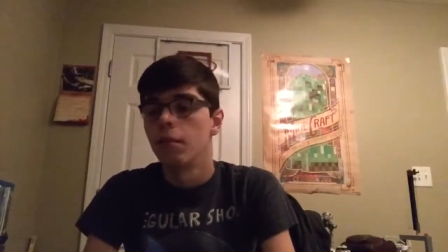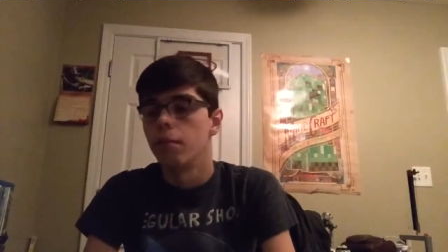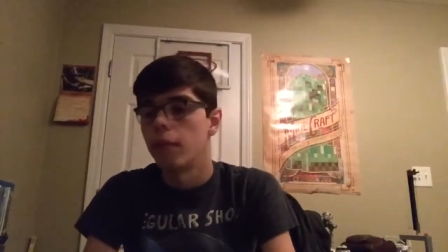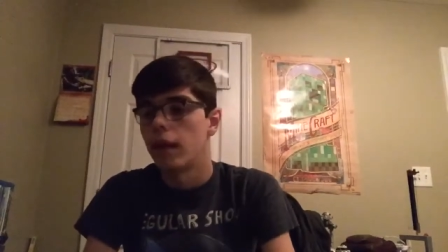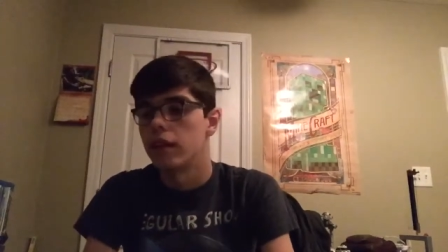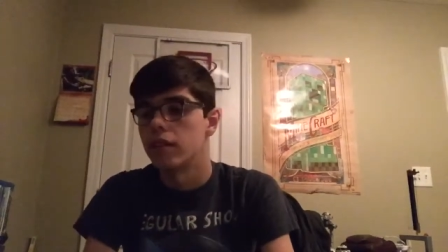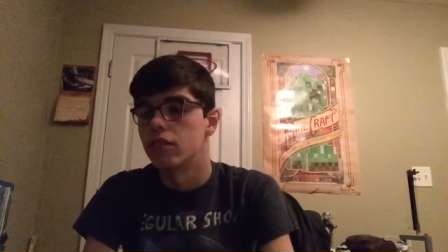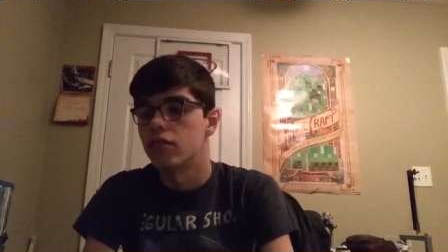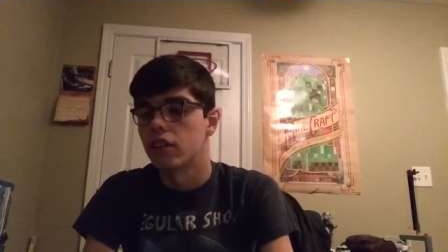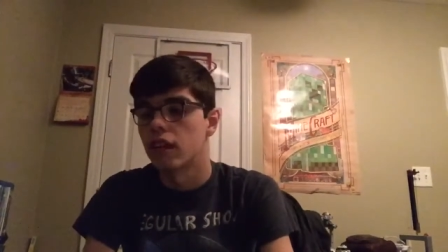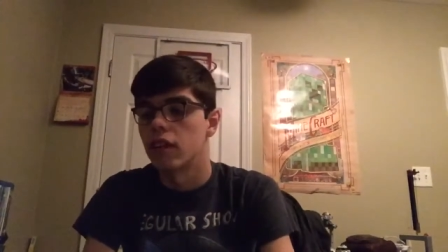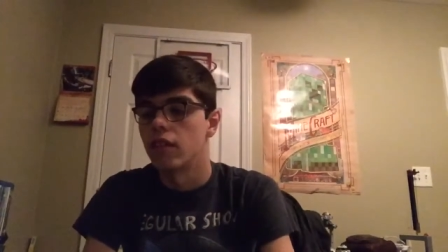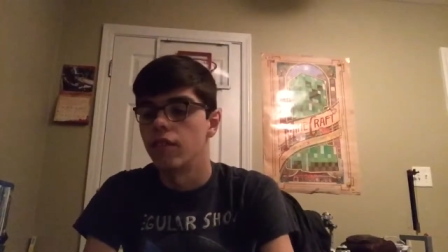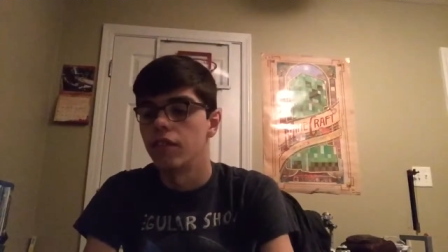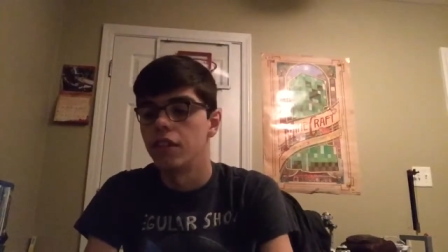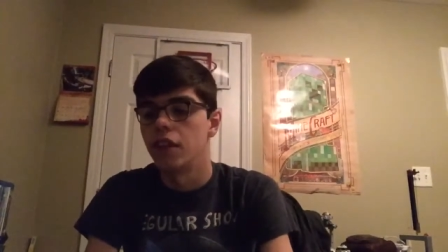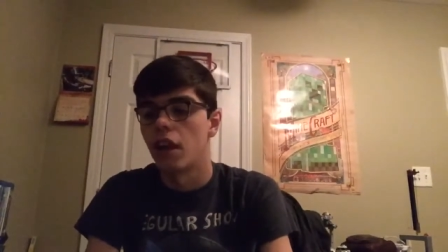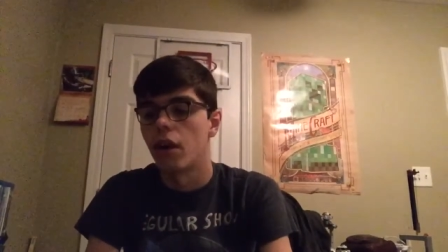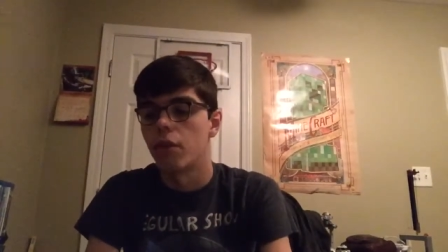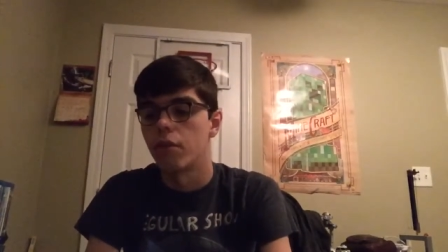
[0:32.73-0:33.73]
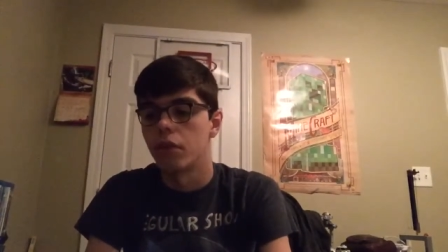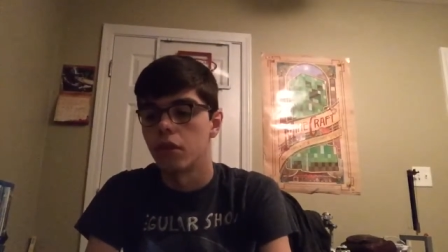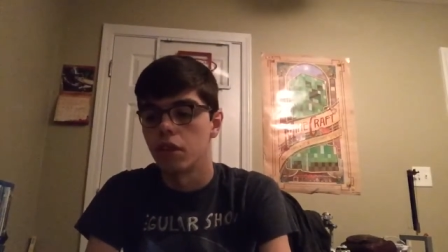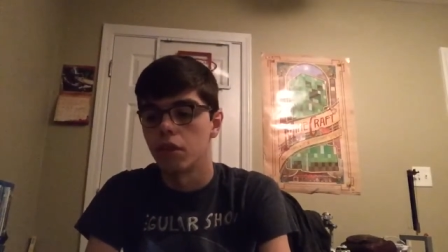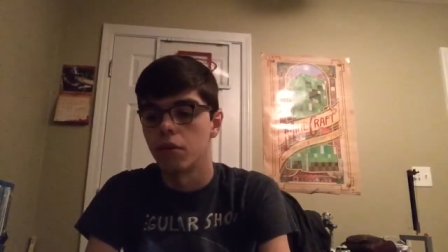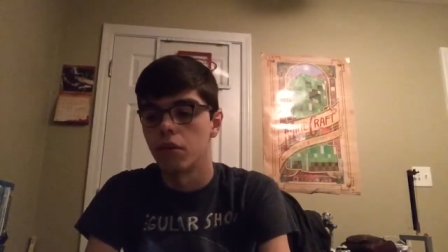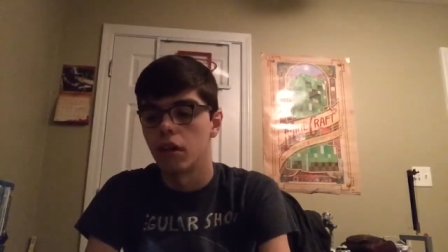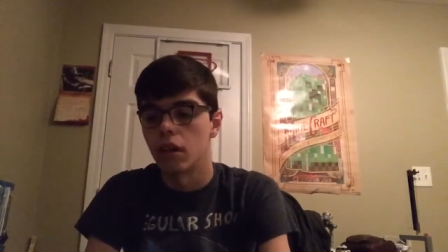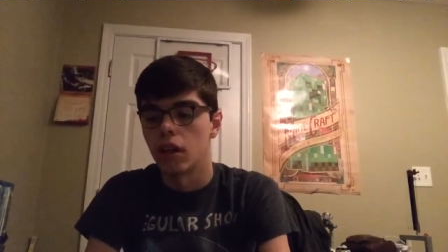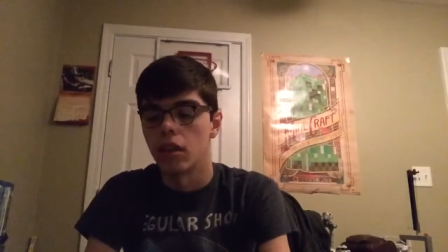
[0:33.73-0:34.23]
make this kind of video I really
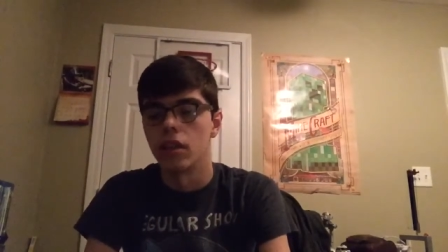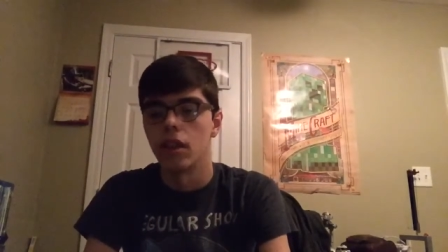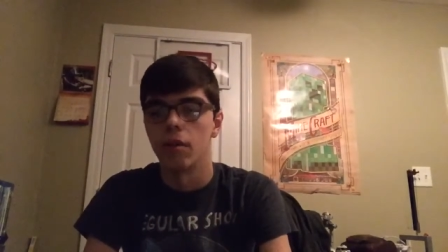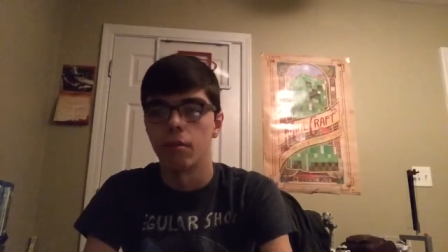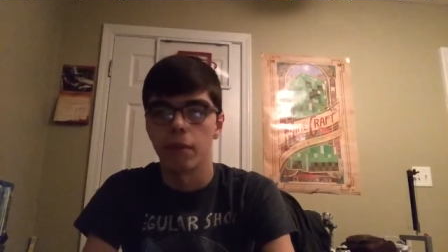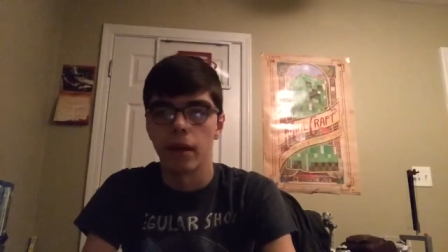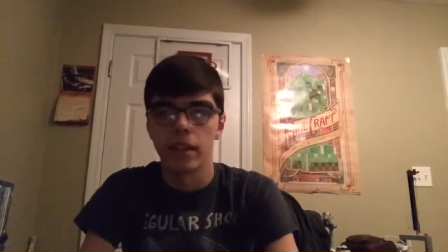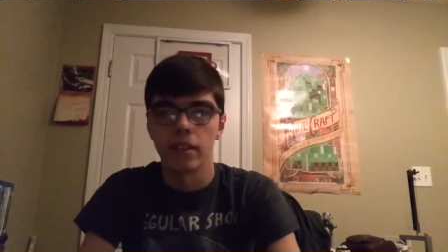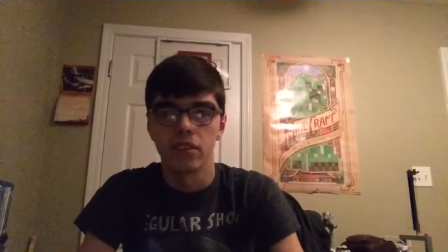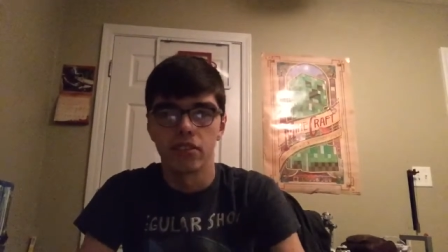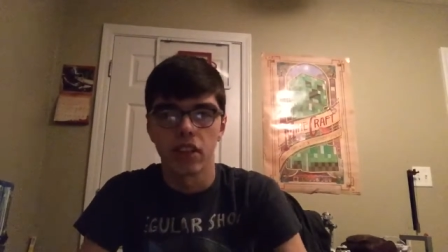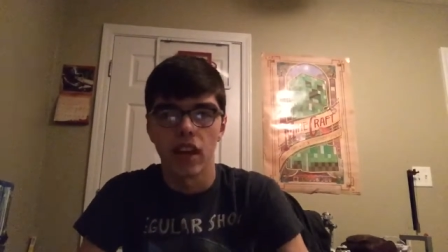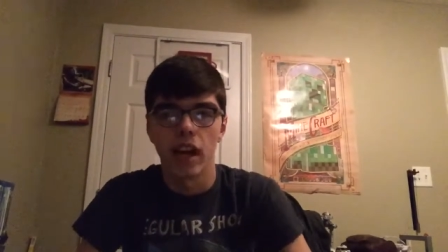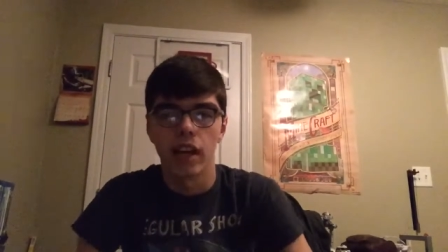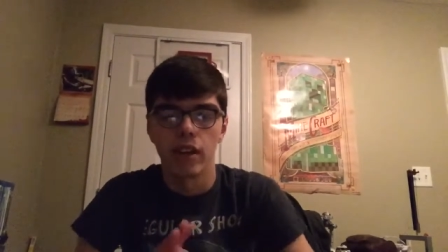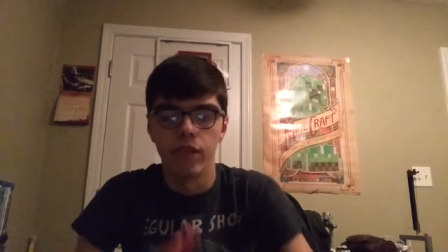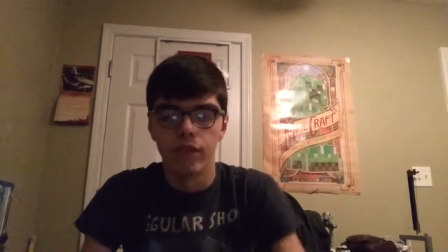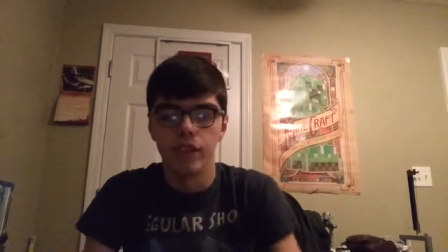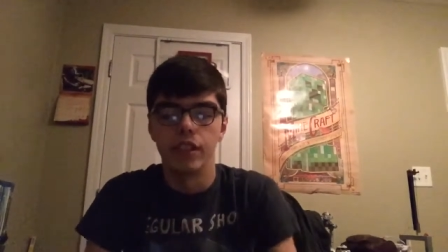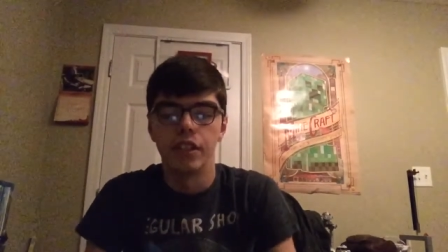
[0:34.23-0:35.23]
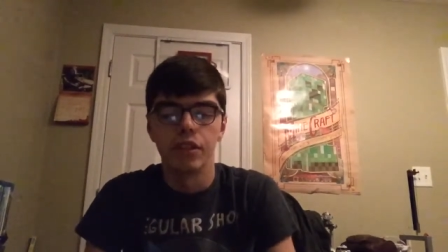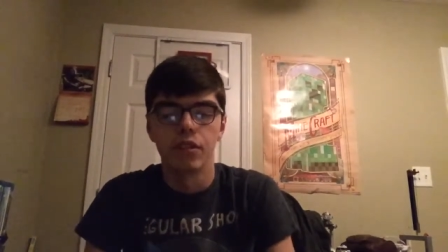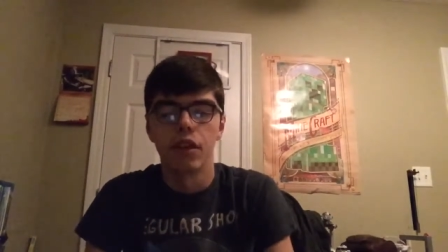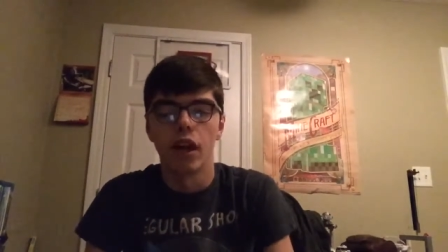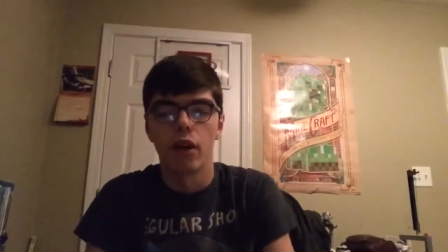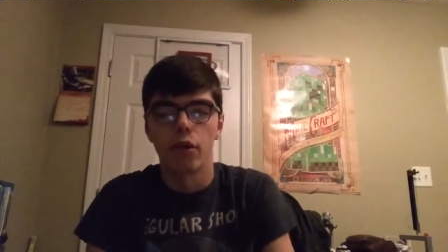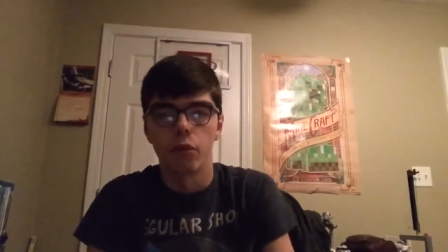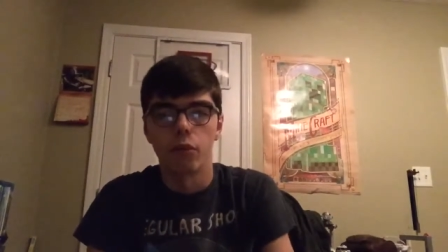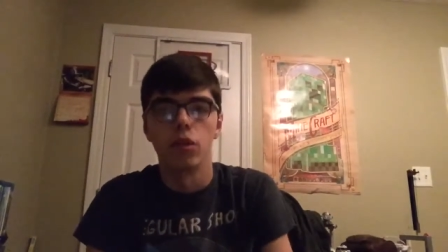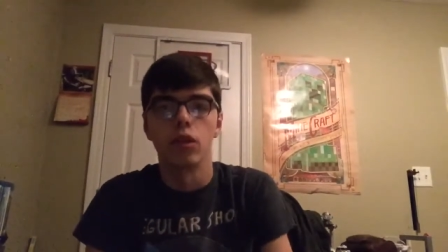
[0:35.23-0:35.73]
want to, make this kind of video that
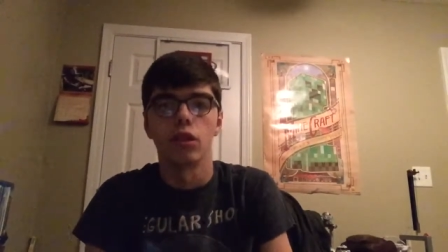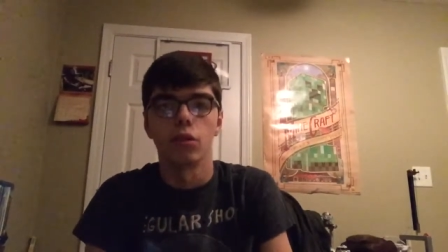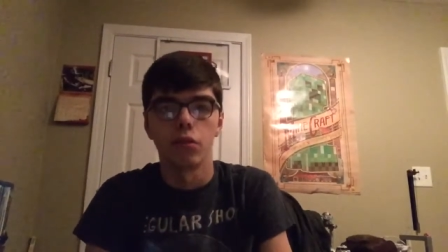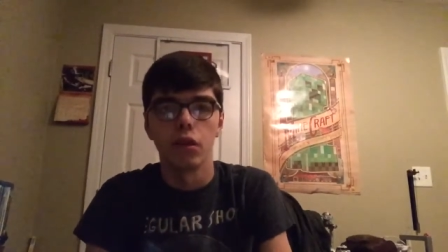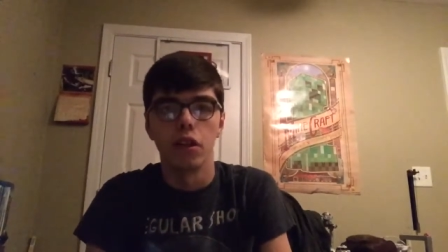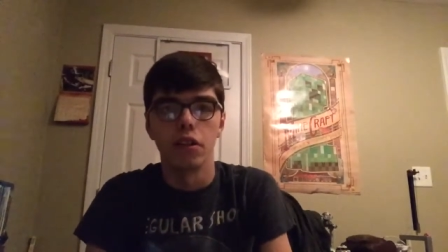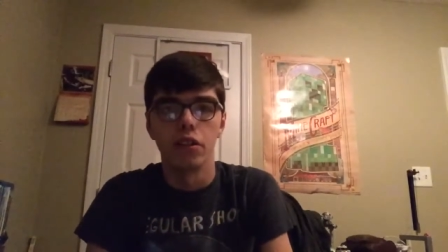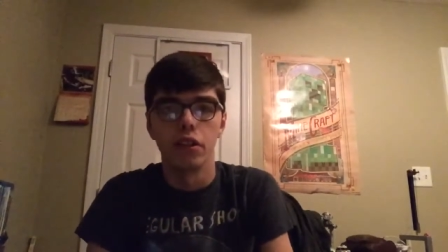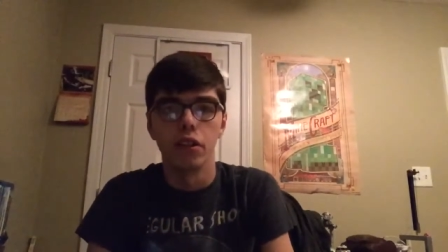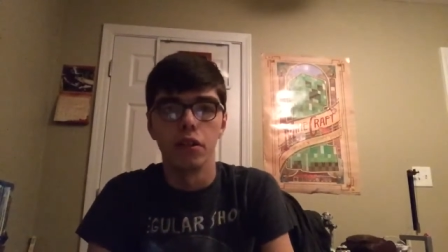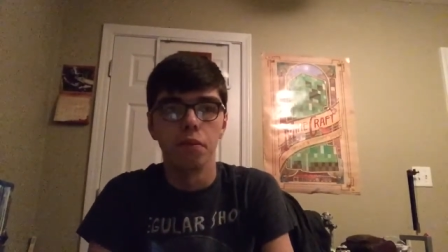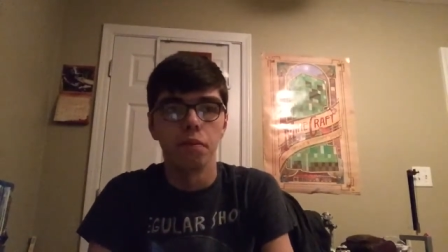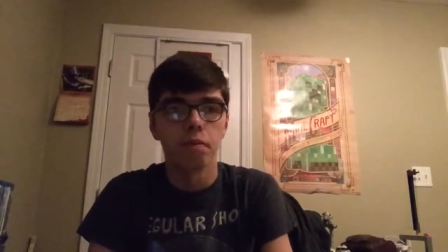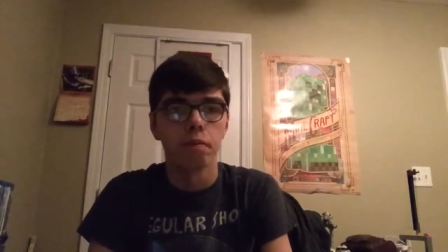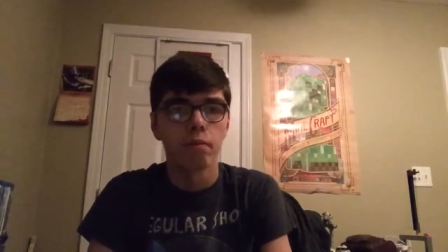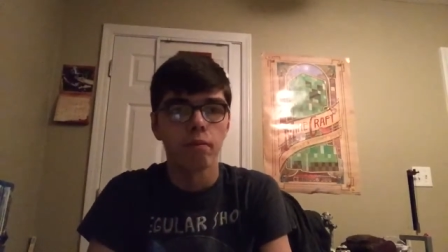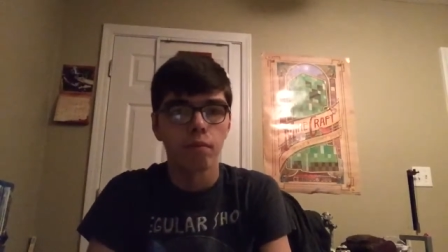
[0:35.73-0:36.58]
I really want to do.